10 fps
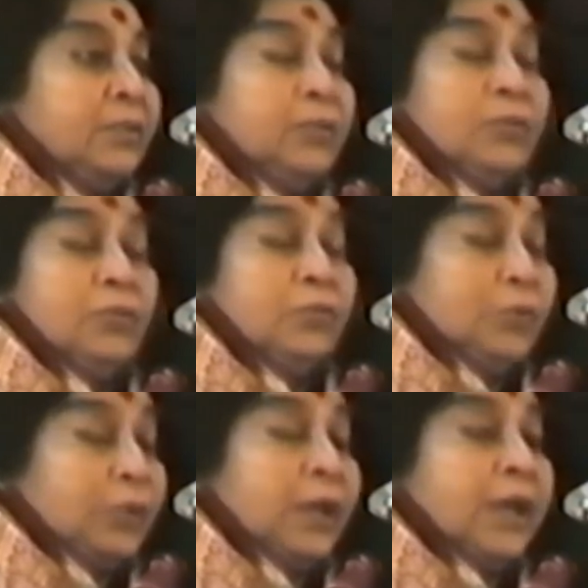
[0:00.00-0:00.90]
no
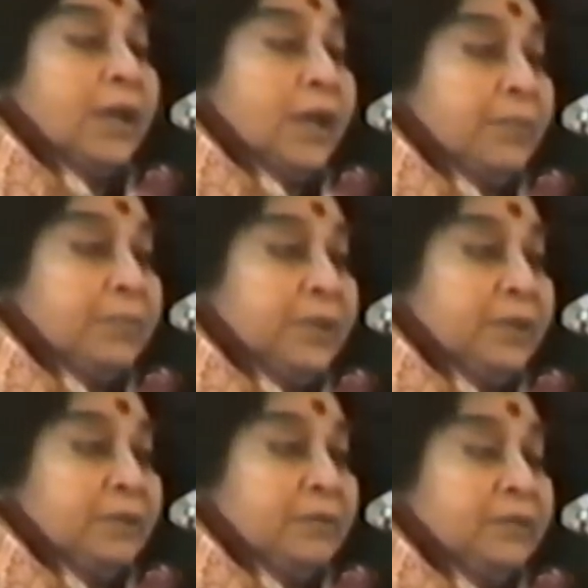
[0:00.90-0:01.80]
more
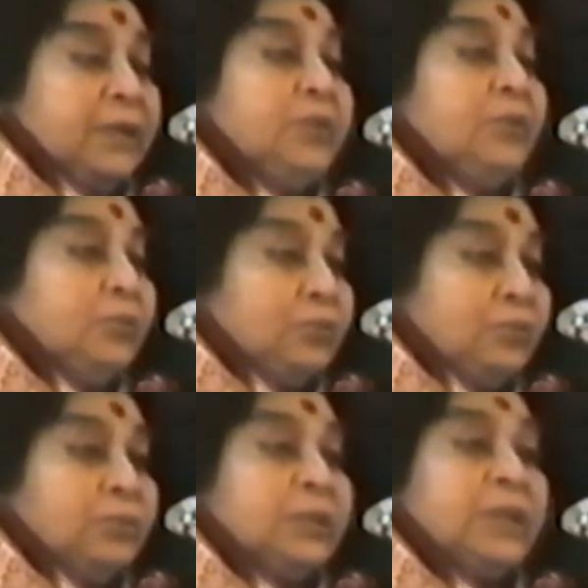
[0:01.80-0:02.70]
unhappy, then know
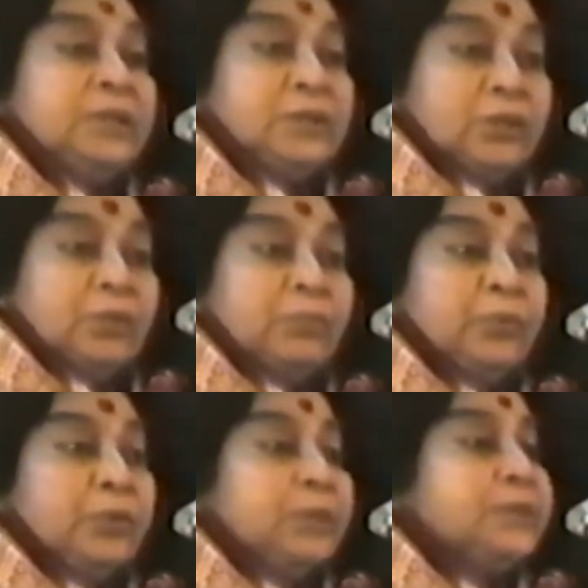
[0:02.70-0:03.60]
that you are
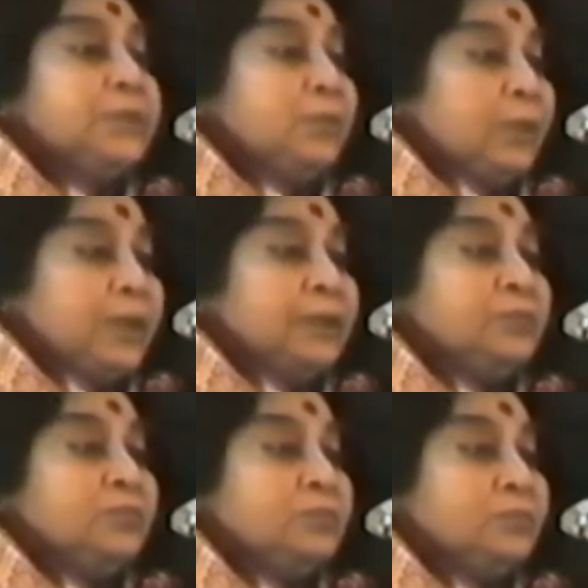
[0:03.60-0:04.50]
progressing well.
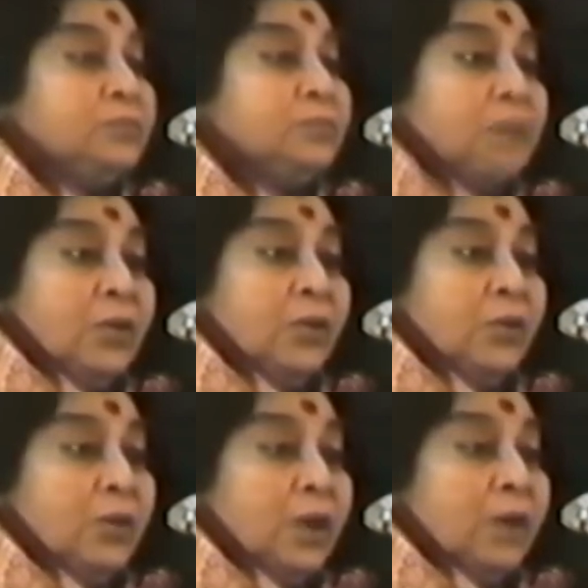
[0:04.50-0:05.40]

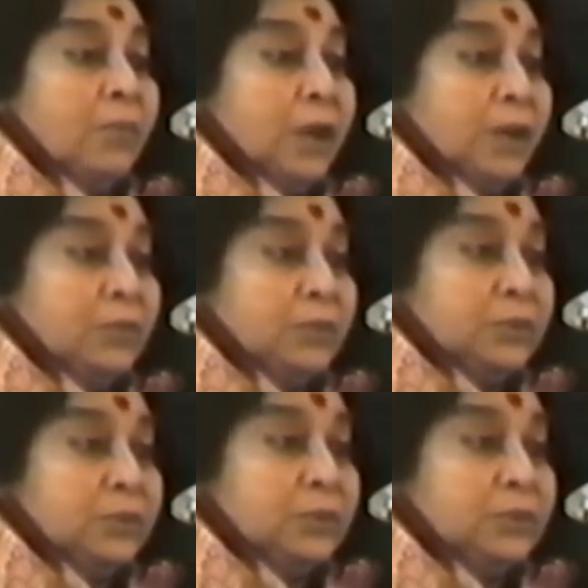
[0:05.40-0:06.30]
No amount